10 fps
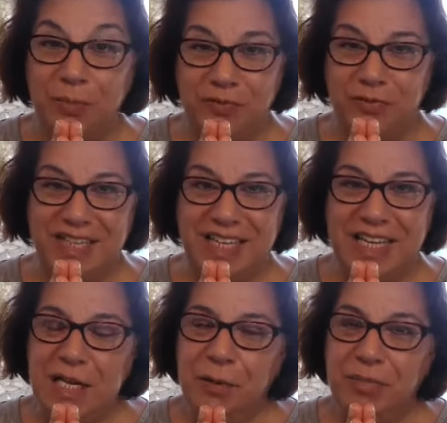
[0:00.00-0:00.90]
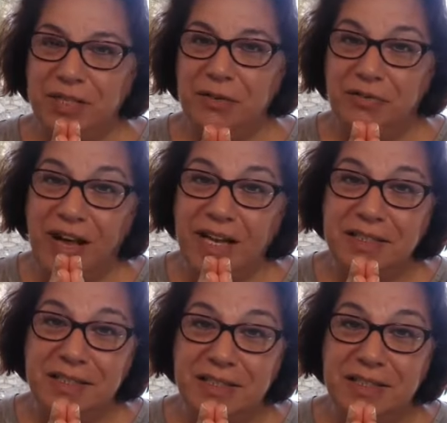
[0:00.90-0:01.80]
hopefully. But if I
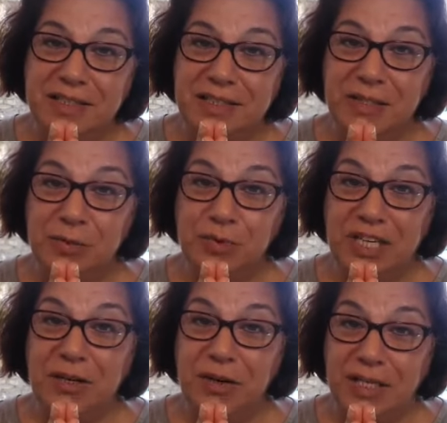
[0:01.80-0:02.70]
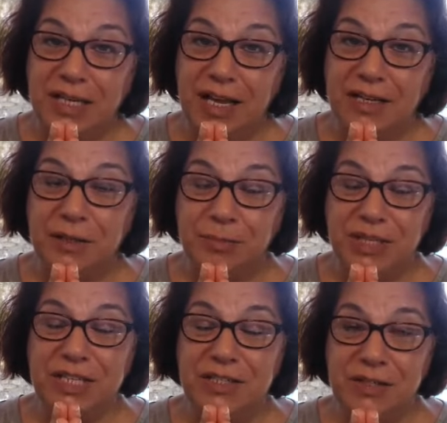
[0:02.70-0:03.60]
didn't this week connect,
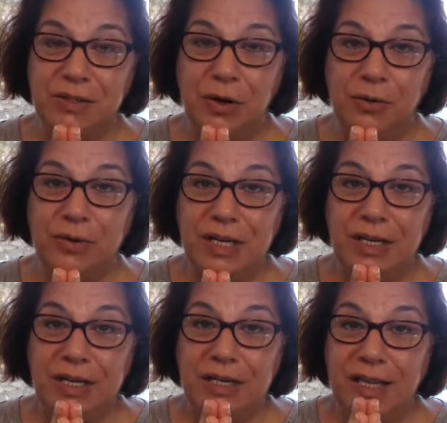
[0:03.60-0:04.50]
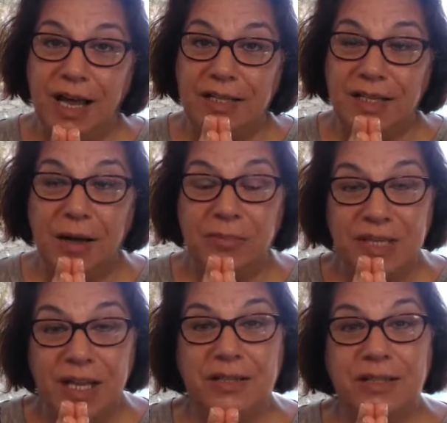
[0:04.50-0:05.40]
please know that
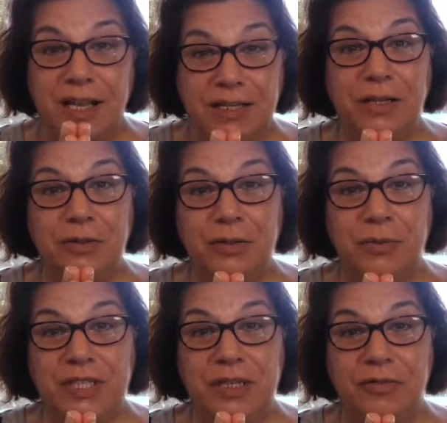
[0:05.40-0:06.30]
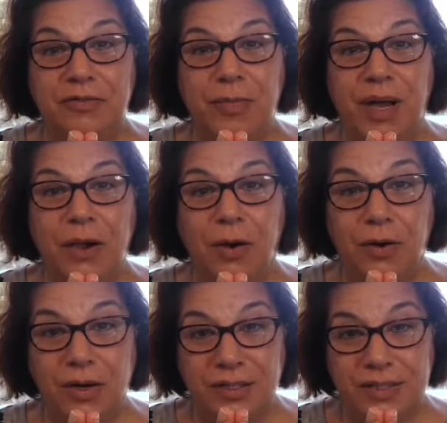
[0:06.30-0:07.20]
I'm not going to do it if my
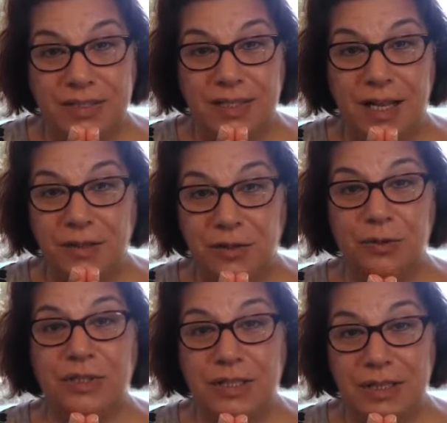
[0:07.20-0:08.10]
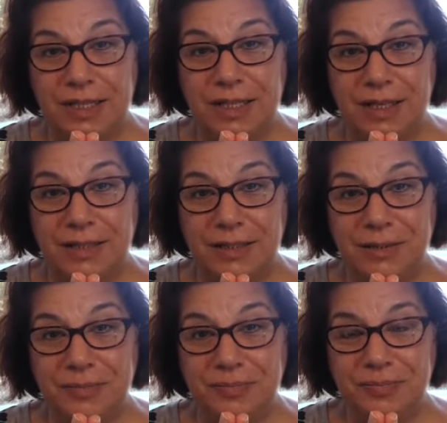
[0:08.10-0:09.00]
heart is not totally in
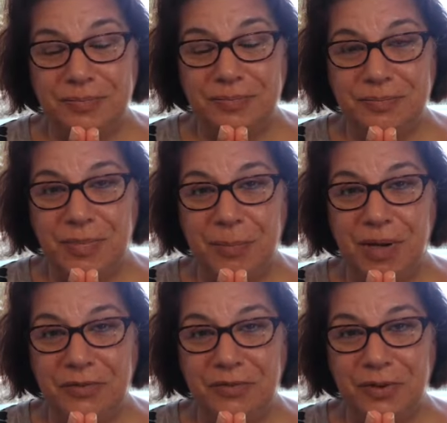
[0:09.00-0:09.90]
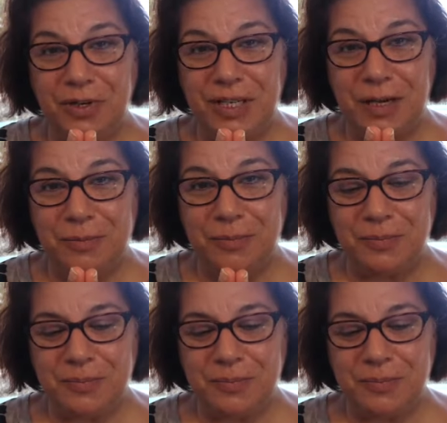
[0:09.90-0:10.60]
it. Bye bye for now.